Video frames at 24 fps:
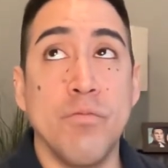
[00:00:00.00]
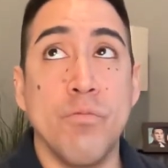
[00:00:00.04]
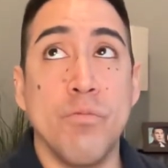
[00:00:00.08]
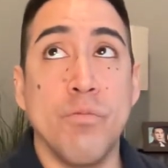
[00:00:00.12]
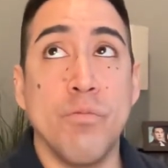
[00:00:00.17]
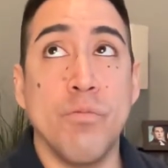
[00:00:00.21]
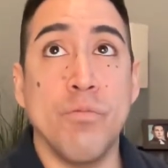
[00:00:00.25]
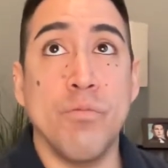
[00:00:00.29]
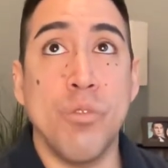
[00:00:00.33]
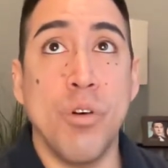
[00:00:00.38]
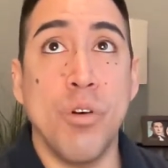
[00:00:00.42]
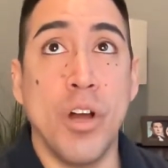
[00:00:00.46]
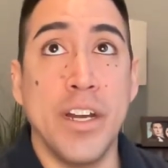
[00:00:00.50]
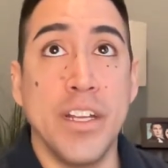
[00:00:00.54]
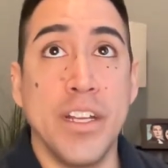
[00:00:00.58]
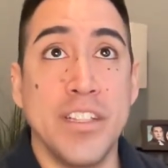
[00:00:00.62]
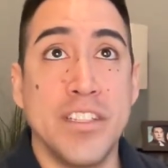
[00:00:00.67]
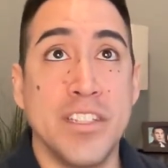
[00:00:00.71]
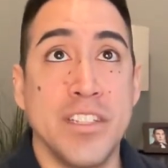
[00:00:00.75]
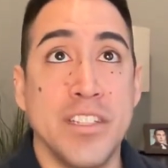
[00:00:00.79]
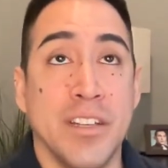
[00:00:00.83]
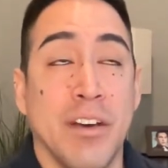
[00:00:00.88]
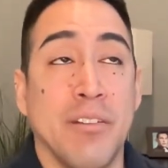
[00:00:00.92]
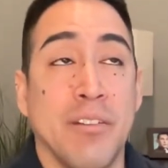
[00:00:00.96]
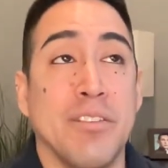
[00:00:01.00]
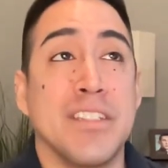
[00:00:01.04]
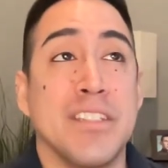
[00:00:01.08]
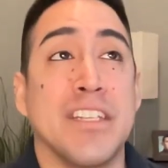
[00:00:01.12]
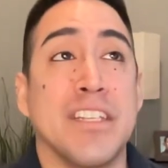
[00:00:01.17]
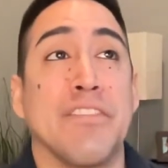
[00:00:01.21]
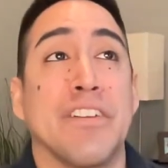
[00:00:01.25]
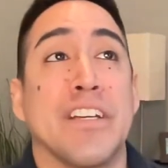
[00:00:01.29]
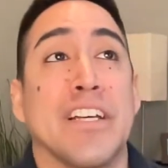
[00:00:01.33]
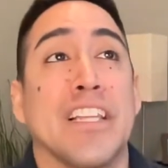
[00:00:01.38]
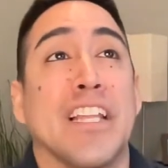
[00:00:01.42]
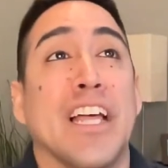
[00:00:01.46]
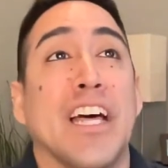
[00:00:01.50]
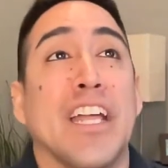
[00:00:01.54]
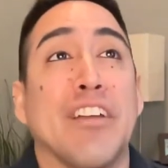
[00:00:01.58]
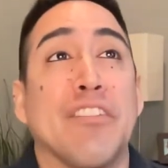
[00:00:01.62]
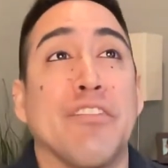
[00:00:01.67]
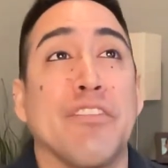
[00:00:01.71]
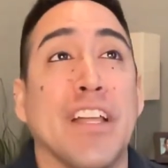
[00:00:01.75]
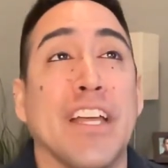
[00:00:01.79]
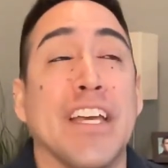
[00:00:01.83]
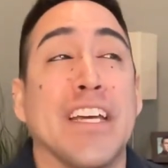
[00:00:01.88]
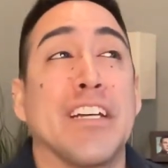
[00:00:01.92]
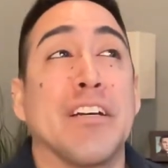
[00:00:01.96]
was giving a lot of
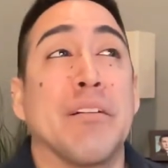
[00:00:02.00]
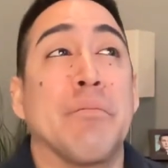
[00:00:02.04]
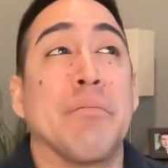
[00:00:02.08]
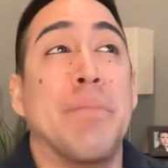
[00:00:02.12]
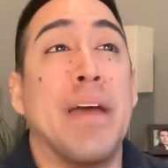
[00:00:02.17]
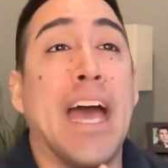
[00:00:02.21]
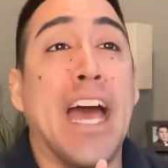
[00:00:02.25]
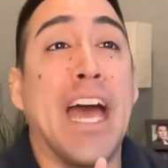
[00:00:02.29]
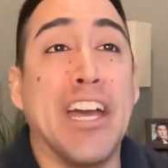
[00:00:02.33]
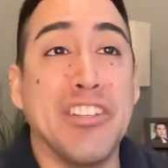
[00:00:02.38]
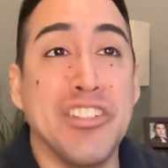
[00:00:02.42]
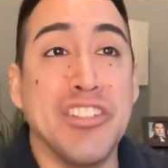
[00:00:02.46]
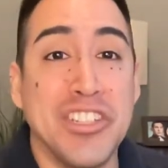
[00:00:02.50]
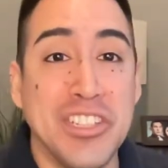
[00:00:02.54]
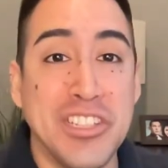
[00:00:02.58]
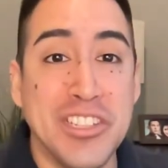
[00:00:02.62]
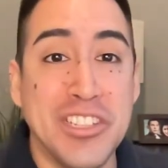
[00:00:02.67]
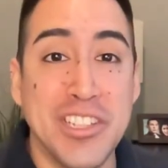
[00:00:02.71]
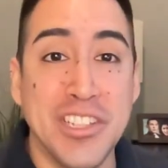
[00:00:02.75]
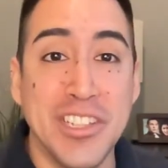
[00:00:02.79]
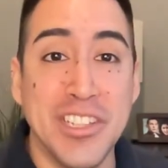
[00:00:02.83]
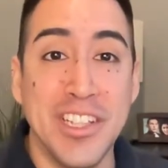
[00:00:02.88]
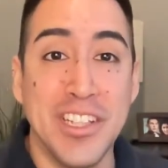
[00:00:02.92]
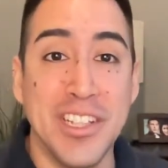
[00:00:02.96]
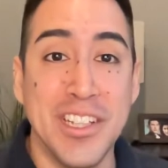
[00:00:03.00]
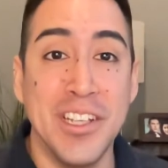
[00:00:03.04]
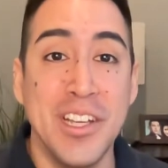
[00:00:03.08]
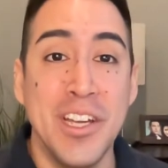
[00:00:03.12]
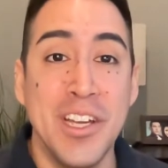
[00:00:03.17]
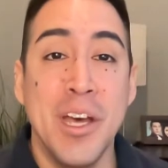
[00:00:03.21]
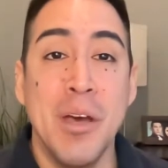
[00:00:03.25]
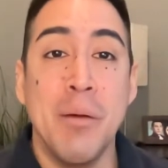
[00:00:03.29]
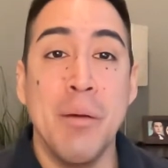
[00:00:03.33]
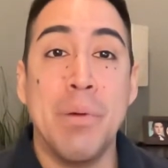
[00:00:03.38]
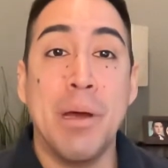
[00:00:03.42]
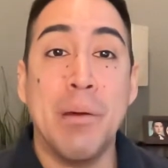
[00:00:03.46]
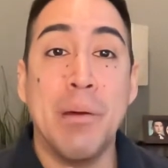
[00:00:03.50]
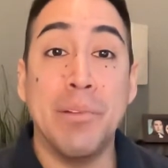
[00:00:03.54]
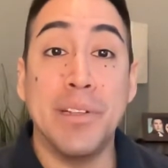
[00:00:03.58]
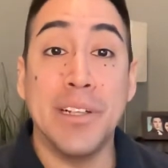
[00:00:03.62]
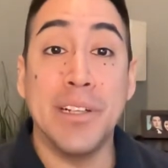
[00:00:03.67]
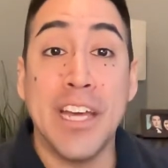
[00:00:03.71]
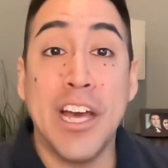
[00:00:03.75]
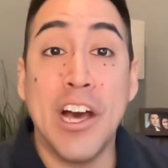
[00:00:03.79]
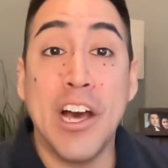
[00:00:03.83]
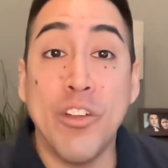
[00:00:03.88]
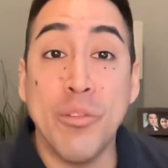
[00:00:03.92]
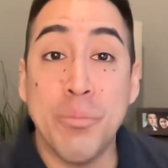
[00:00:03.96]
like compassion to the public
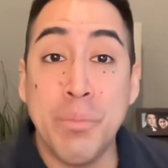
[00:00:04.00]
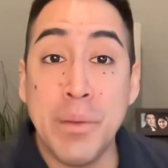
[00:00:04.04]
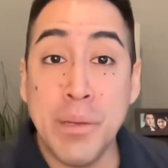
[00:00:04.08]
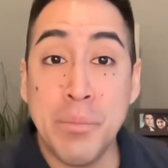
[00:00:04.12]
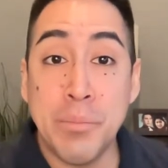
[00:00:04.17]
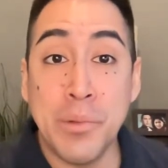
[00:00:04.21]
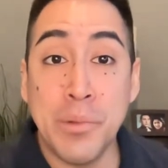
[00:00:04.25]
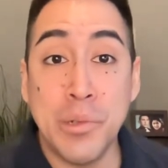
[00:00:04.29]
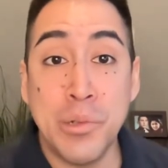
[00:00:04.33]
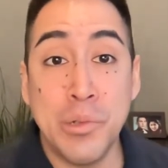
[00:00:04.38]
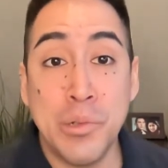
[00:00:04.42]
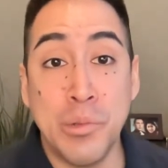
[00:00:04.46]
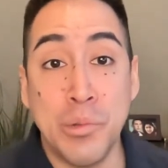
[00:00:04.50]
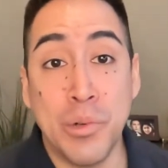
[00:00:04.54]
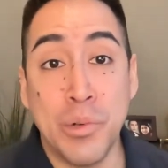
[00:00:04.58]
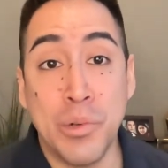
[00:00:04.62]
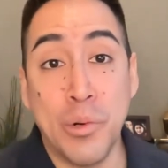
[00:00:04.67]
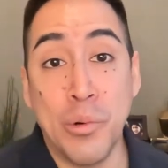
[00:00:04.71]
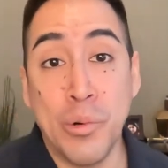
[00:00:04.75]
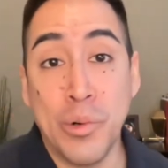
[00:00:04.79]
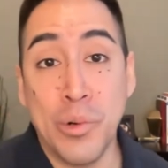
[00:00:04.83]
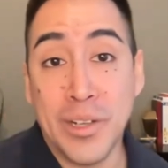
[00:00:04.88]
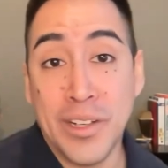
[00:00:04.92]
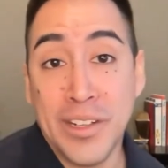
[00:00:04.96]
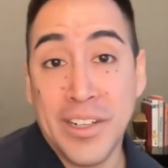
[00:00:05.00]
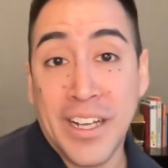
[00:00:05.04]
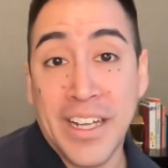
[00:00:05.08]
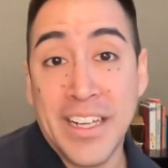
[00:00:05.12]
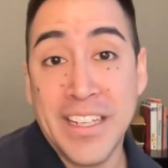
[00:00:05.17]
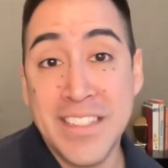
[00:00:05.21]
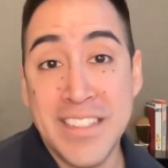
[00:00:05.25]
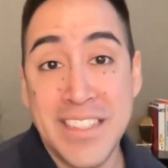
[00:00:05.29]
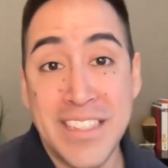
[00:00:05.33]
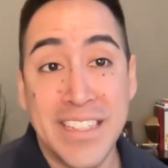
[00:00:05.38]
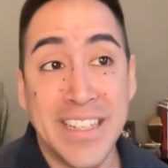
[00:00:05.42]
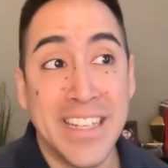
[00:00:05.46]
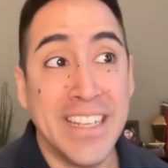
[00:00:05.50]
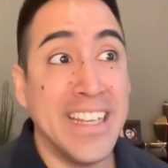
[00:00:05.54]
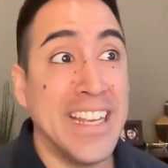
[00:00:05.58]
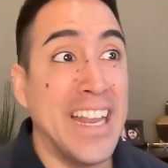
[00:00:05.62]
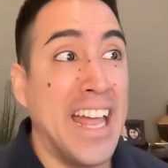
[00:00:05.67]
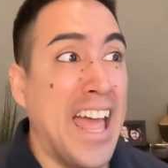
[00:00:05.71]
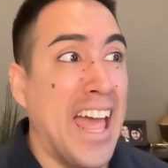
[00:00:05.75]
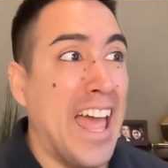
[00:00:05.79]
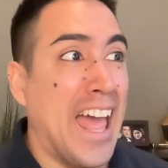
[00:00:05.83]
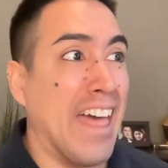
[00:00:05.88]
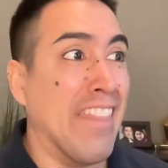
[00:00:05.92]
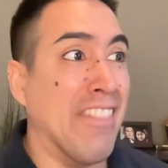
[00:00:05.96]
health people who are organizing it,
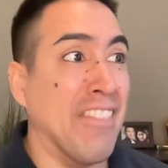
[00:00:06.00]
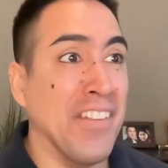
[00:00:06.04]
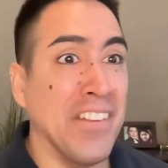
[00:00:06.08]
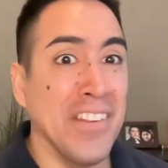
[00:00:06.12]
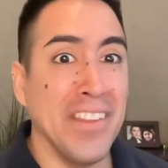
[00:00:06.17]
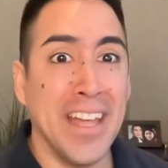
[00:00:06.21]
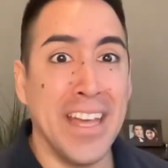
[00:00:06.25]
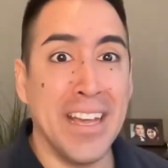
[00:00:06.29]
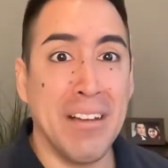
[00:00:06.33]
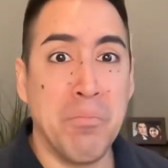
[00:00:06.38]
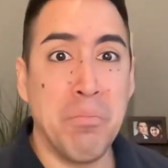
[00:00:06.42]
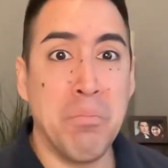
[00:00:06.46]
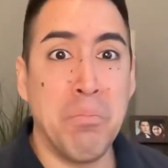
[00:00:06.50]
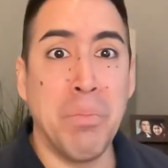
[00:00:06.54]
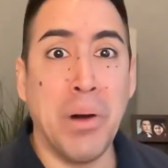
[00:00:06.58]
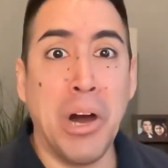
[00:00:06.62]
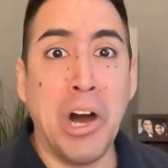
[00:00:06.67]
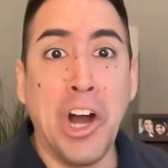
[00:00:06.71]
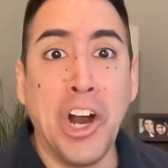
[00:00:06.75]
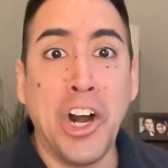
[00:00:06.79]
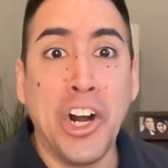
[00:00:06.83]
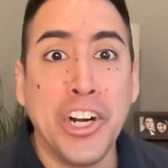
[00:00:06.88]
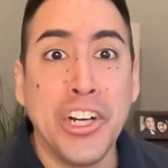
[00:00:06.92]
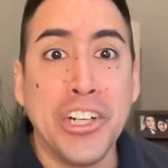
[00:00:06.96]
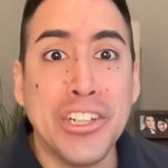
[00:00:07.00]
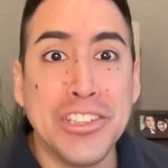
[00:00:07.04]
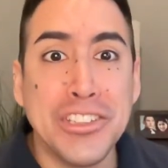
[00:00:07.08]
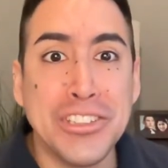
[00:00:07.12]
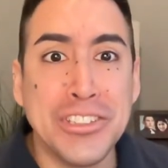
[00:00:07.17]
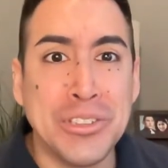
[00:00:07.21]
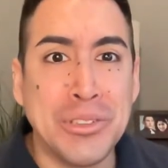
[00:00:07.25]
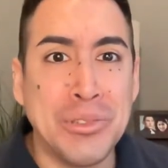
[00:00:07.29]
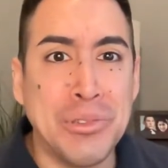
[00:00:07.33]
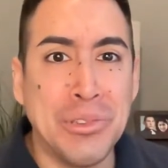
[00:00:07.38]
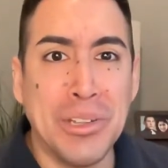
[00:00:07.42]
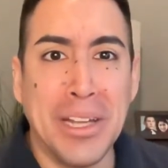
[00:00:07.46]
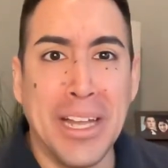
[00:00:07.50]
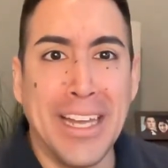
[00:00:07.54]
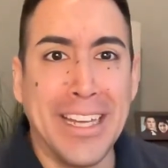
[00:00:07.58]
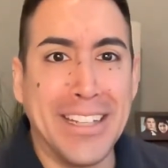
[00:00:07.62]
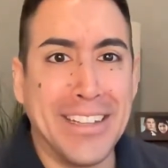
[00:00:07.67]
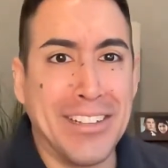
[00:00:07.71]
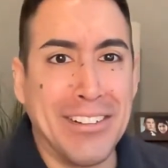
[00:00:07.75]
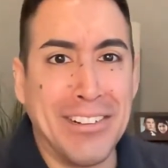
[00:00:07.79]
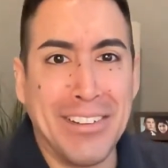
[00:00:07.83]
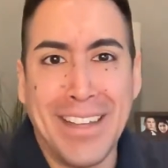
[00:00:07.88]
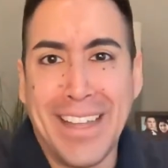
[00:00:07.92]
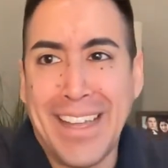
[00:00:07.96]
and the like bars who like,
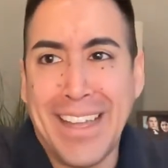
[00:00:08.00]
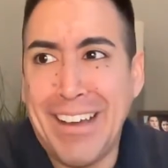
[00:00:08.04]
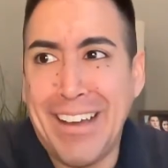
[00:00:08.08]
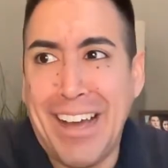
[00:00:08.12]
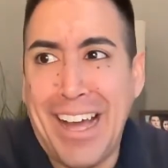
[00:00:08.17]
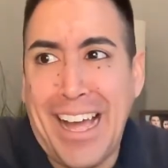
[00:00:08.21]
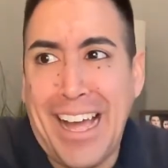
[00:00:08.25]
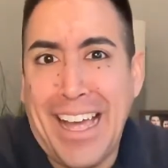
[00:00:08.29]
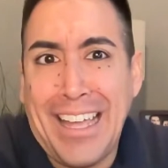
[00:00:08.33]
they're like,